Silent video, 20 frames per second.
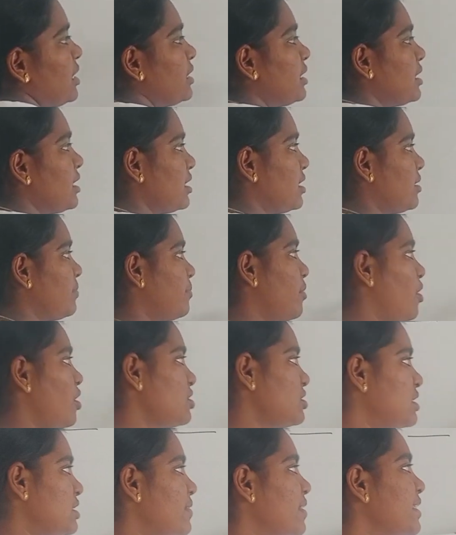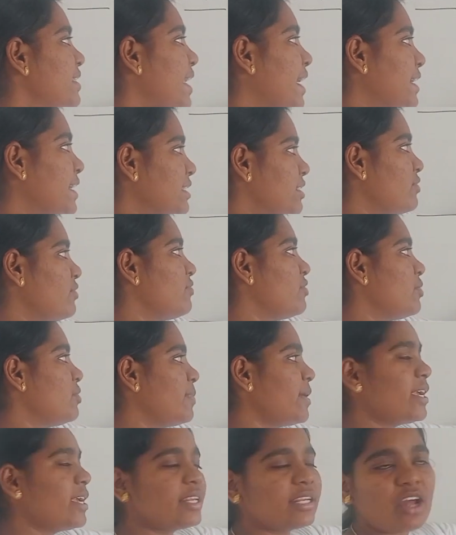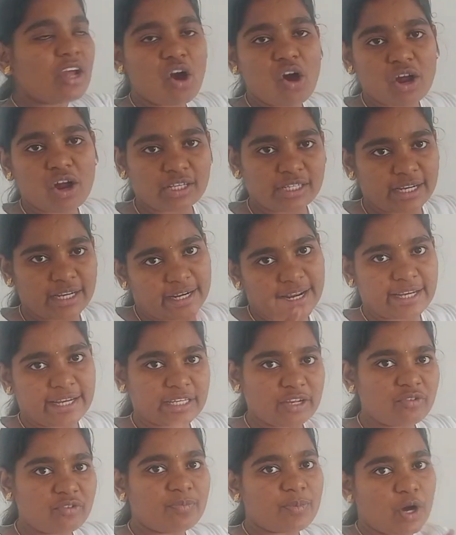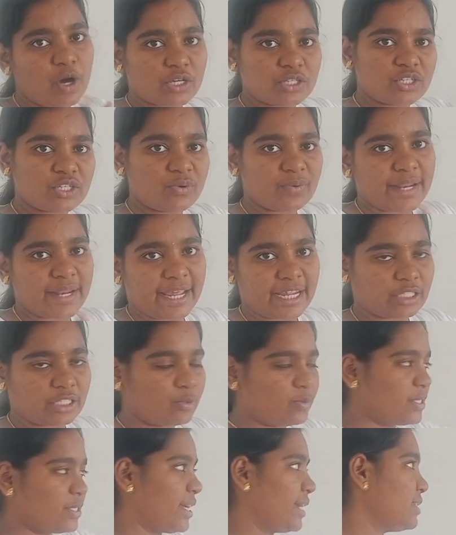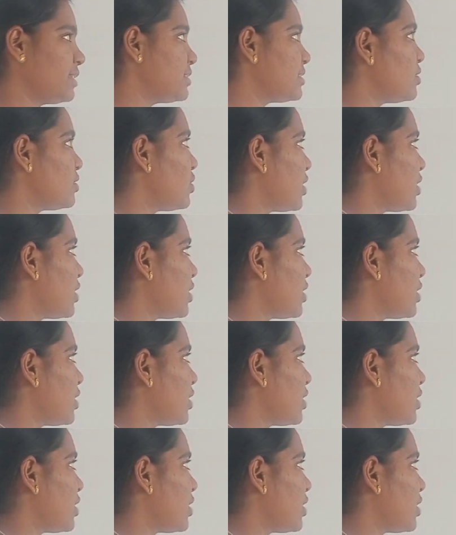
The positive and negative will be in alternative positive and negative signs.